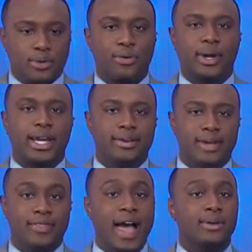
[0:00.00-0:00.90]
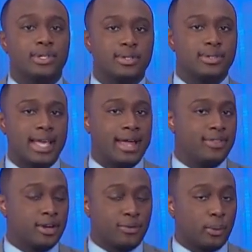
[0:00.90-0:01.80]
Three and thousands
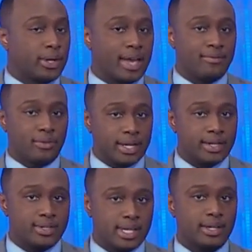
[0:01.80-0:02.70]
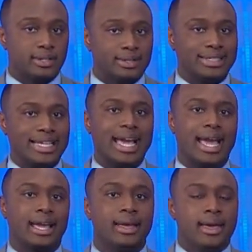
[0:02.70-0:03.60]
head there for work every single
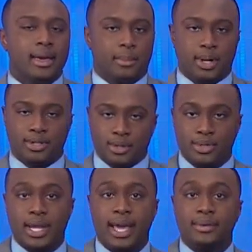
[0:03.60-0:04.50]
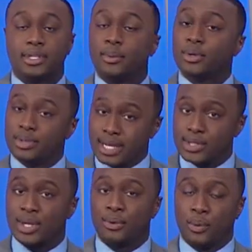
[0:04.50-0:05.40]
day. But on Tuesday, someone who
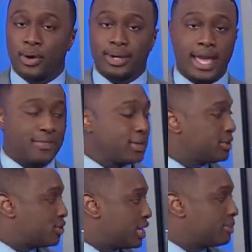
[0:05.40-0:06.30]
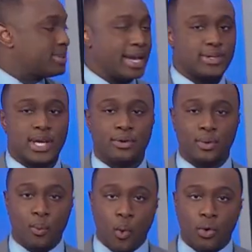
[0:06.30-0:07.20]
doesn't work at the GM Tech
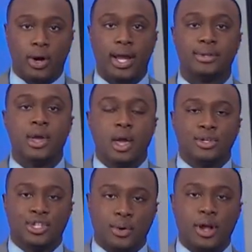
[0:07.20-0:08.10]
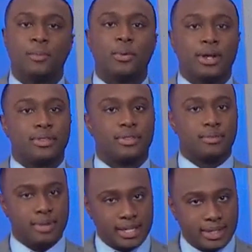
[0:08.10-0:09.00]
Center in Warren showed up
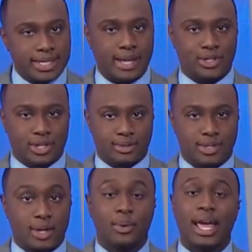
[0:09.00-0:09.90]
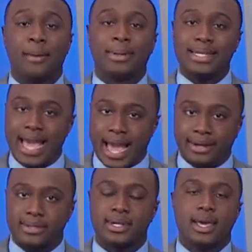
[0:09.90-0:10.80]
with ill intentions. And what happened
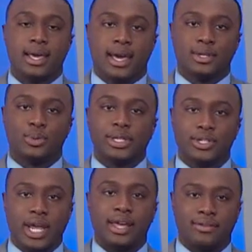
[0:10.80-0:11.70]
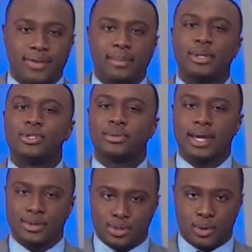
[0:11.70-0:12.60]
next has really shaken a family
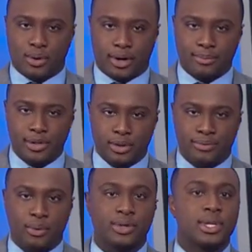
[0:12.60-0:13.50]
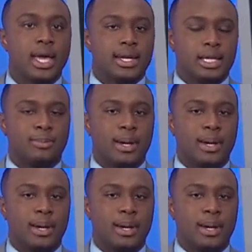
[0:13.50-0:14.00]
to its core. Local 4's Nick